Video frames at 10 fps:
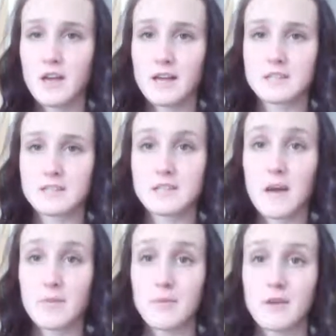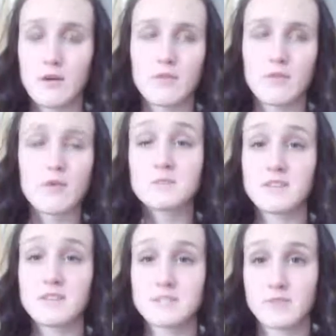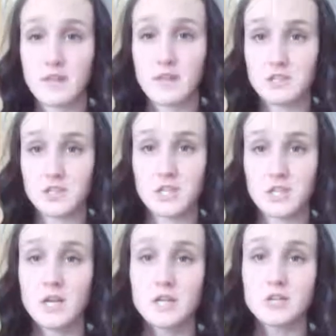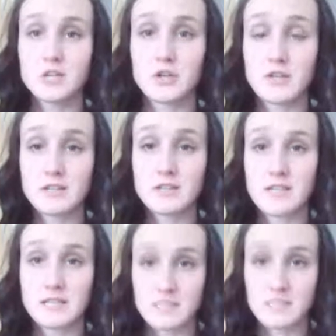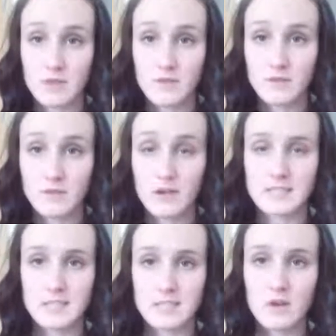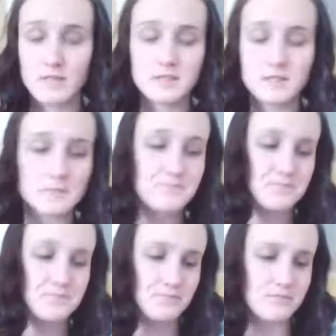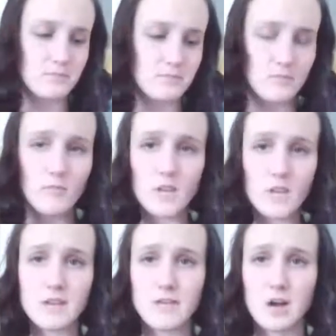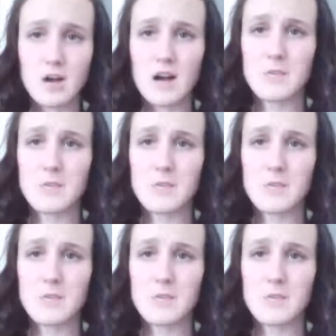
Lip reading: and copy or forms of identification to your nearest ID office. If you're